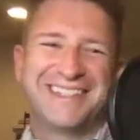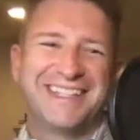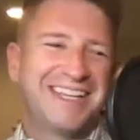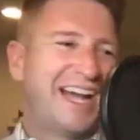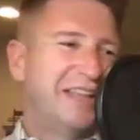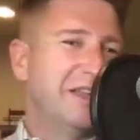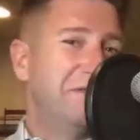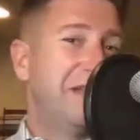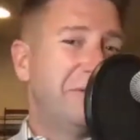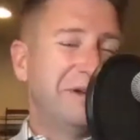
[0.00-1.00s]
I love
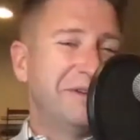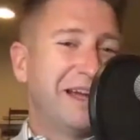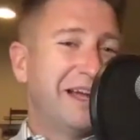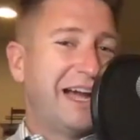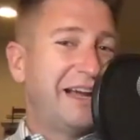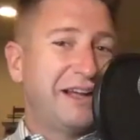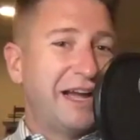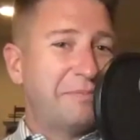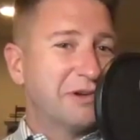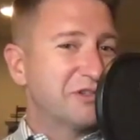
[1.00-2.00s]
that one.
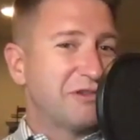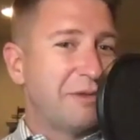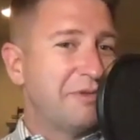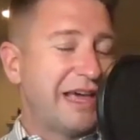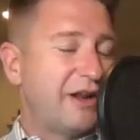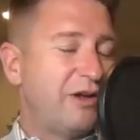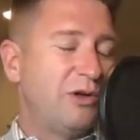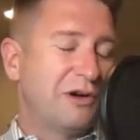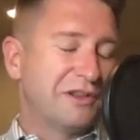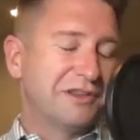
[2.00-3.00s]
I prescribe to that
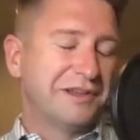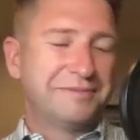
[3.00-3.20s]
wholeheartedly.